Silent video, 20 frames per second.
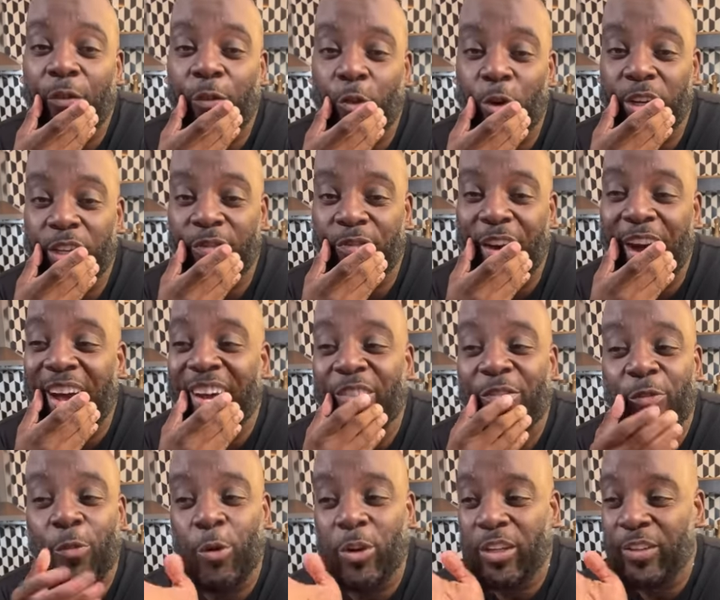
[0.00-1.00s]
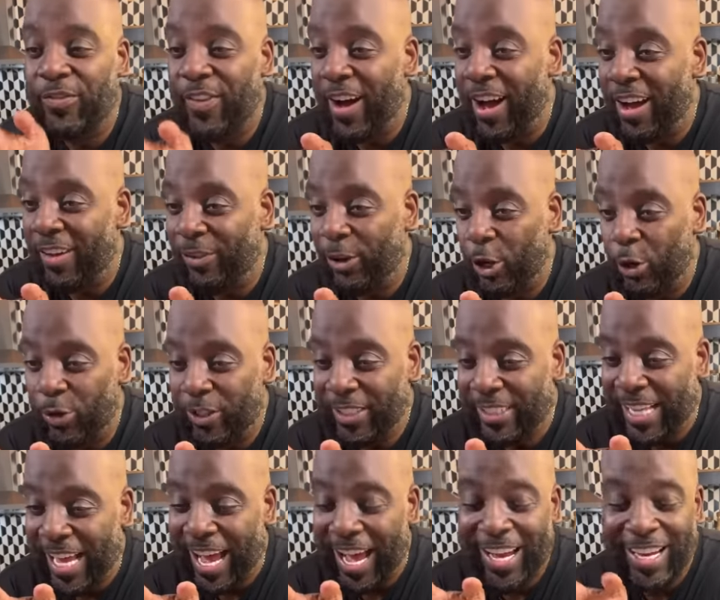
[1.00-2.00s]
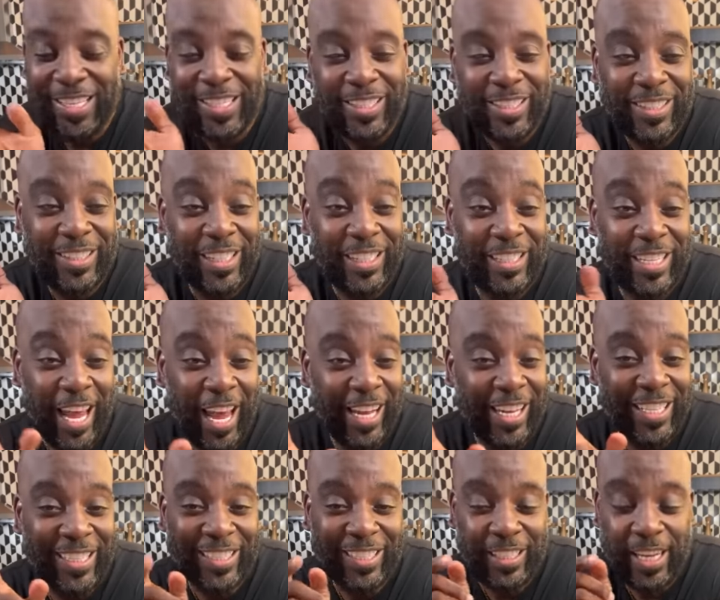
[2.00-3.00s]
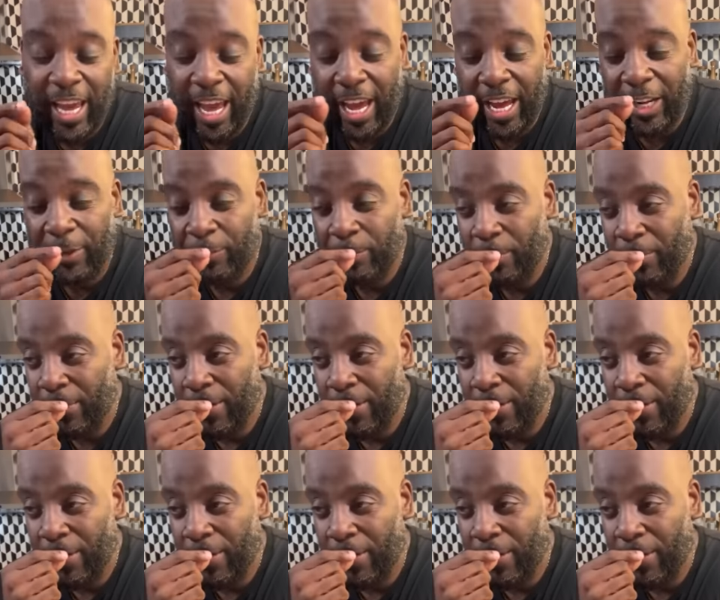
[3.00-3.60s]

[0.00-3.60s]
45, 45 lower size. Today is day